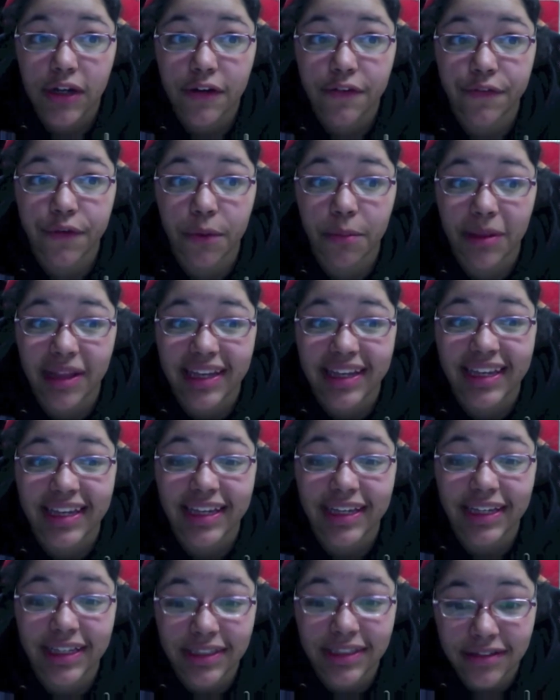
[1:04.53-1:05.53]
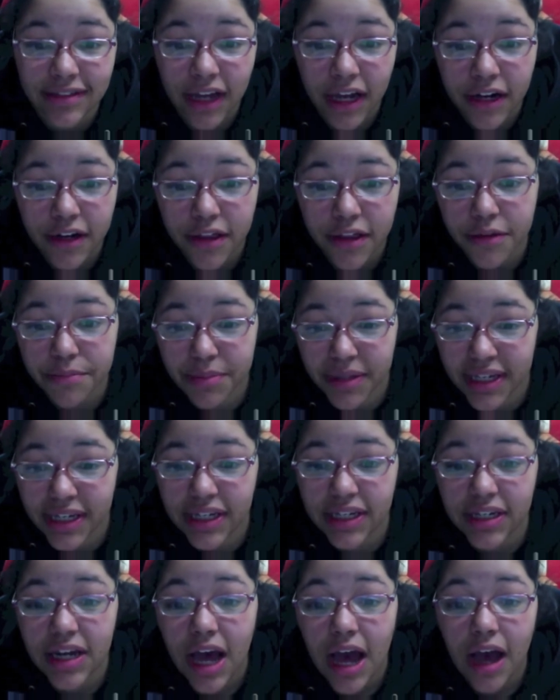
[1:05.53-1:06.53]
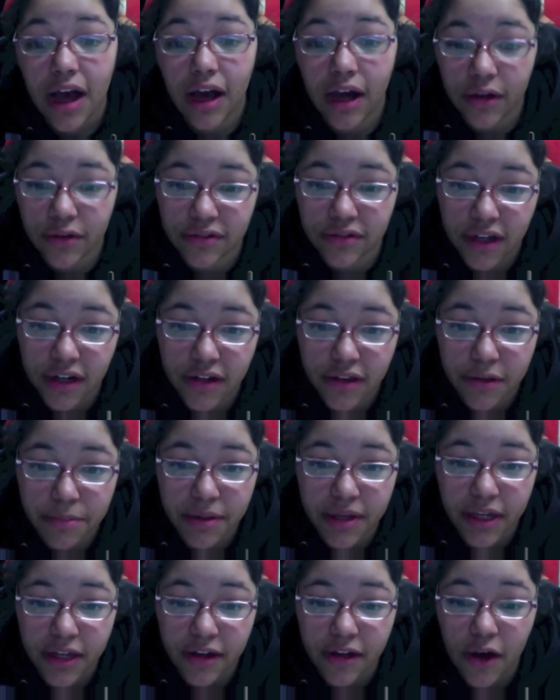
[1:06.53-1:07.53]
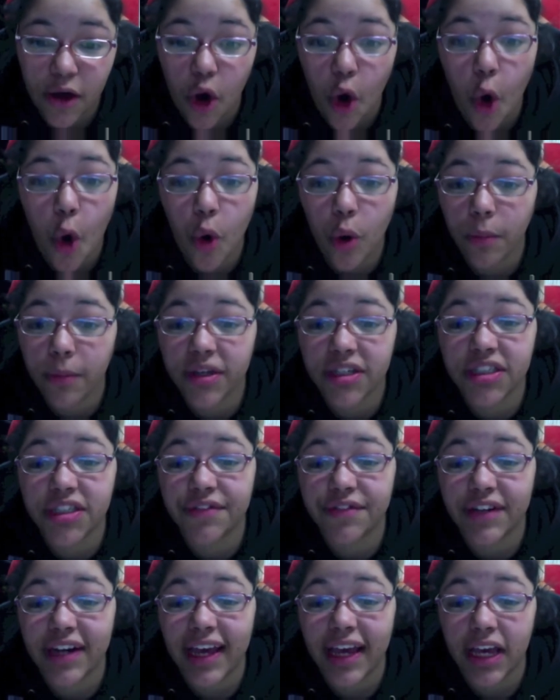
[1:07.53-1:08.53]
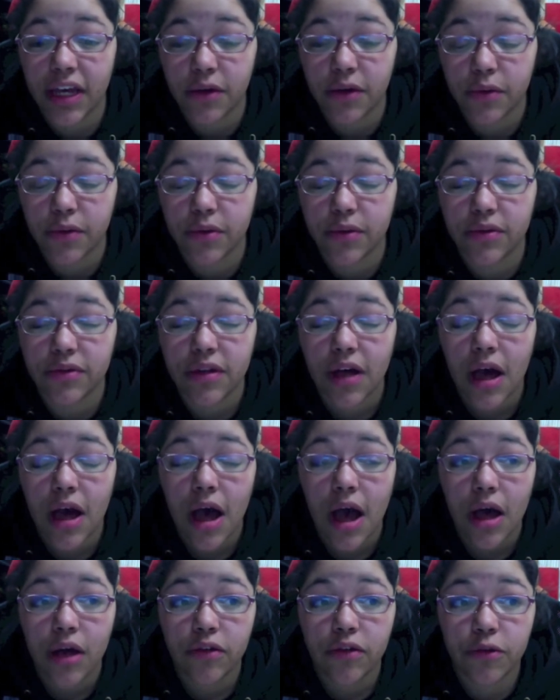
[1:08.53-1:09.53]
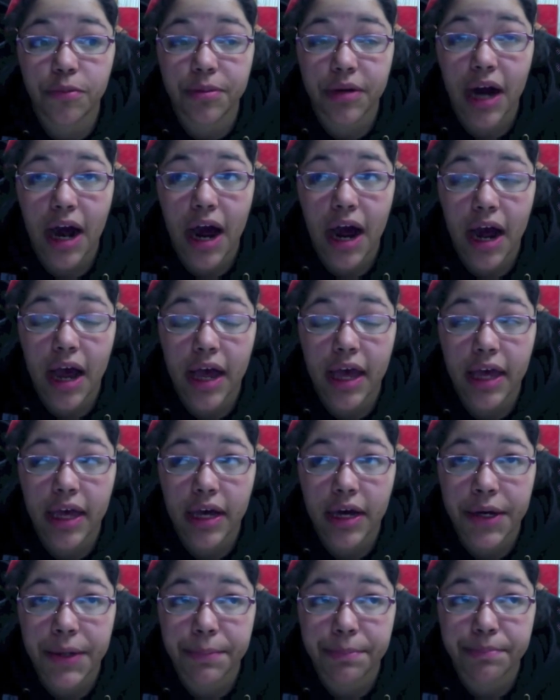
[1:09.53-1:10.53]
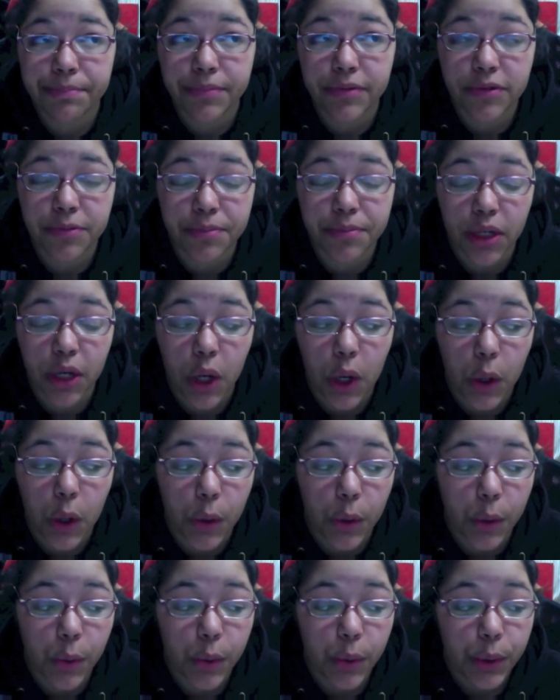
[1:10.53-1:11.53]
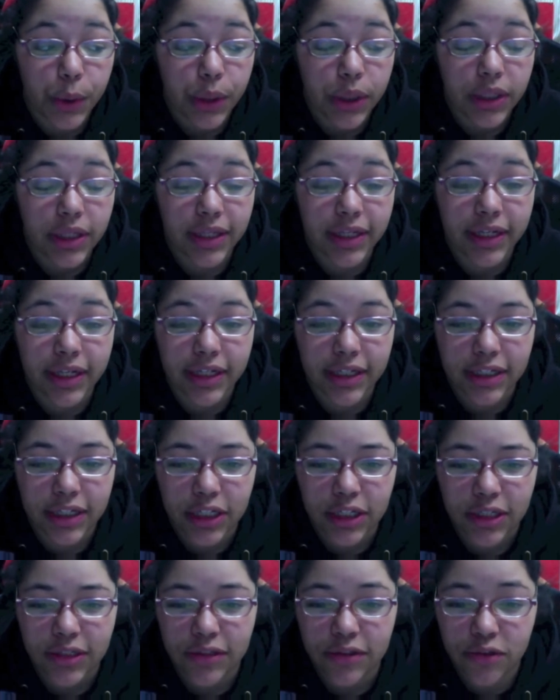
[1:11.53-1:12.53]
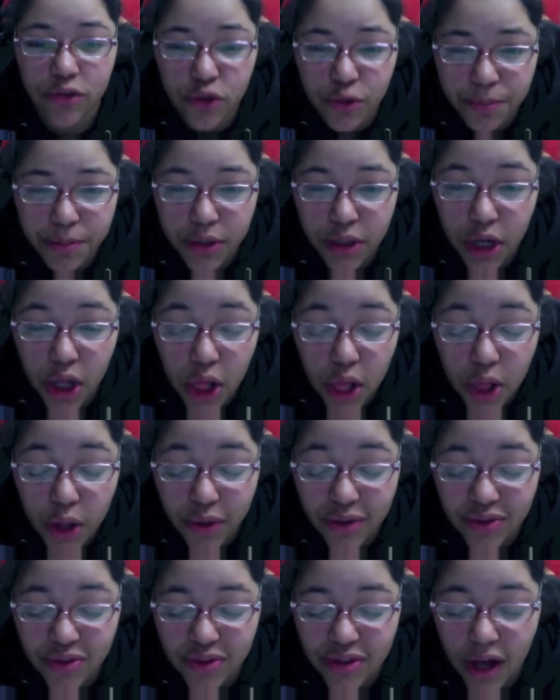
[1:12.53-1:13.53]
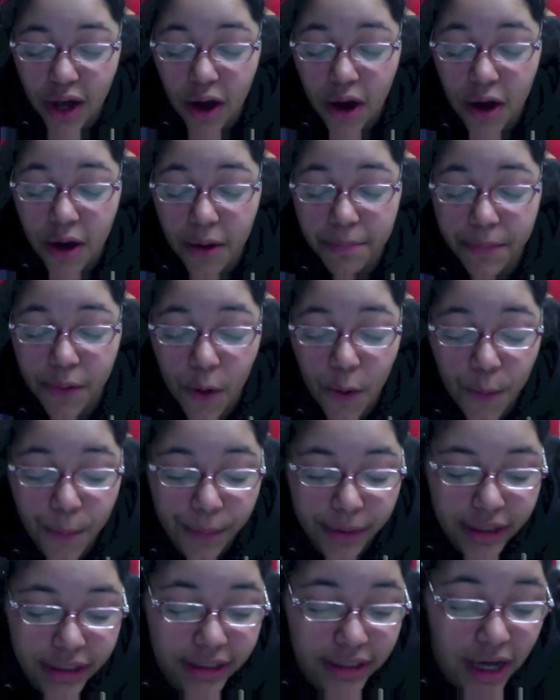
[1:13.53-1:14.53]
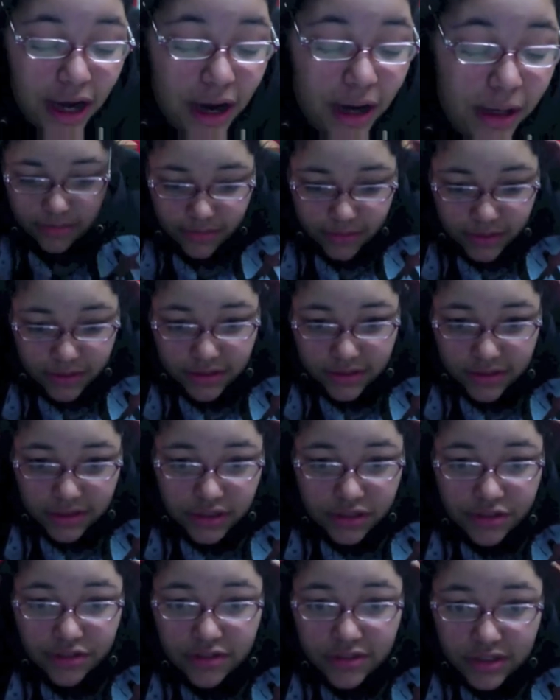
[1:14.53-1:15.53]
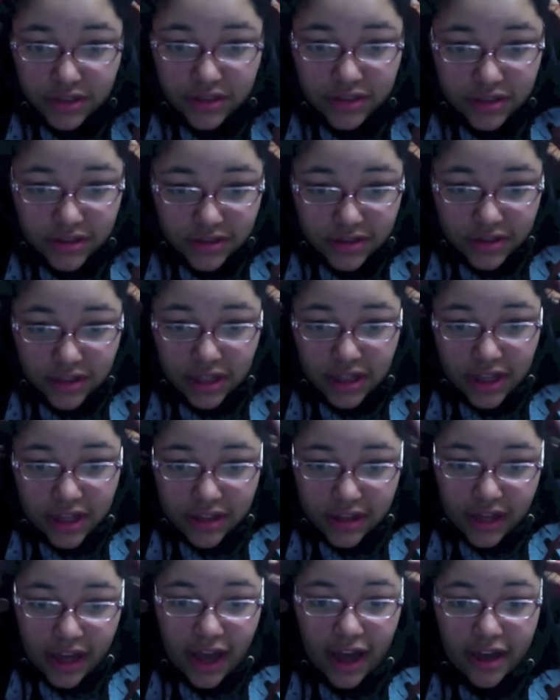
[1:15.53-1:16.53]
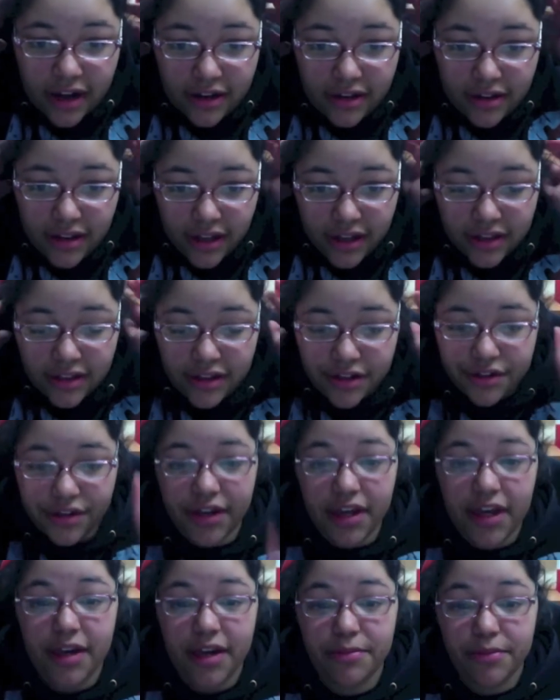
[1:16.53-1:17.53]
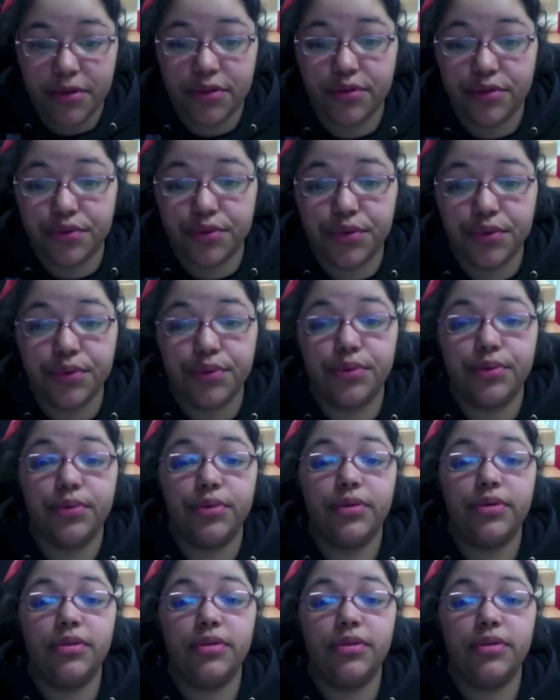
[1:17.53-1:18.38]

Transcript: from like inside of the pit, outside of the pit, a whole bunch of different angles, super high up, super low, like super close up. Oh my god. It was interesting to see that they had like their camera crew